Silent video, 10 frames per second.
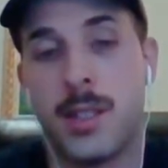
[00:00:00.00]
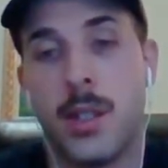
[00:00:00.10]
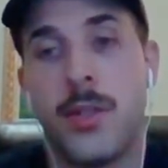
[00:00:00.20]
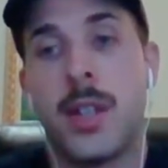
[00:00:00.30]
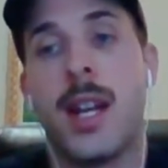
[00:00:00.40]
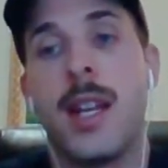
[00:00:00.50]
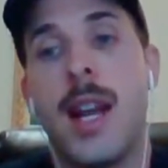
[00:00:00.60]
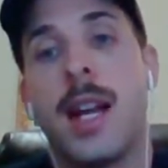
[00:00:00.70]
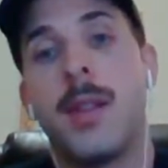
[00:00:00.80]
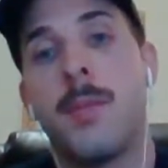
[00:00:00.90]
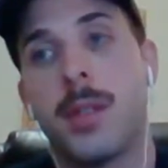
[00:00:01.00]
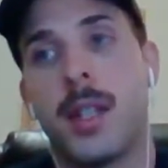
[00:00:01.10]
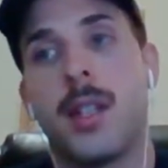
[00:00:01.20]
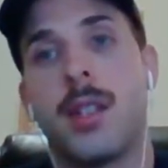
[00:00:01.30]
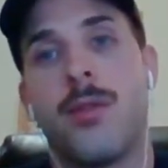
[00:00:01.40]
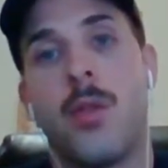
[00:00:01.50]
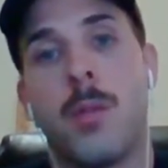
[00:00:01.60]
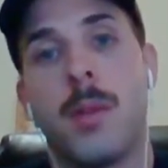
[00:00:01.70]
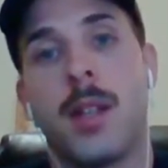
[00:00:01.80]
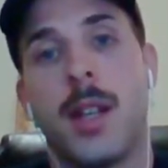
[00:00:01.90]
So if you get a 90% of this
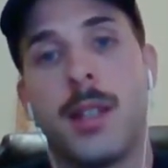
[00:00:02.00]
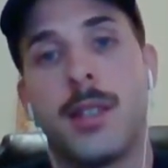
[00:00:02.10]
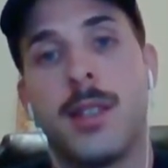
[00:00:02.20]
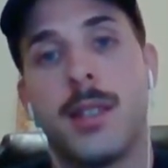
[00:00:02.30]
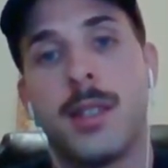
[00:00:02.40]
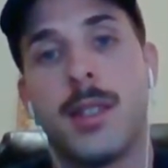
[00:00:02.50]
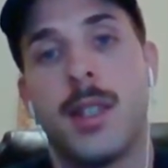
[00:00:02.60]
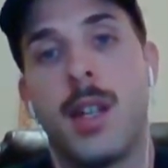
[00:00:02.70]
formal analysis,